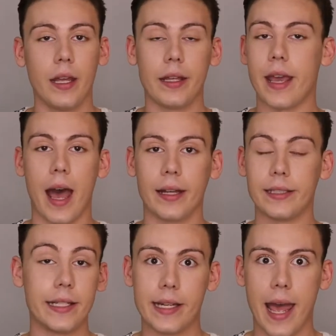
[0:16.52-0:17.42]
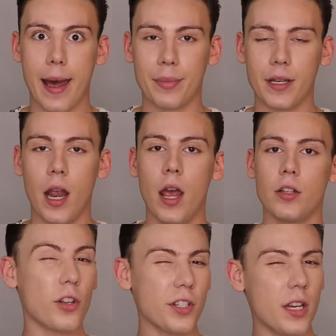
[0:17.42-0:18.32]
Yeah, didn't happen.
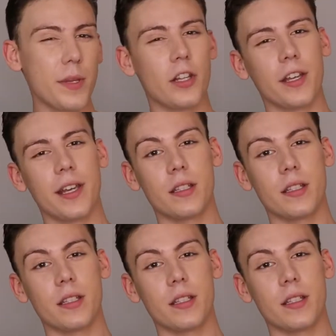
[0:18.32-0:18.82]
We're also going to be looking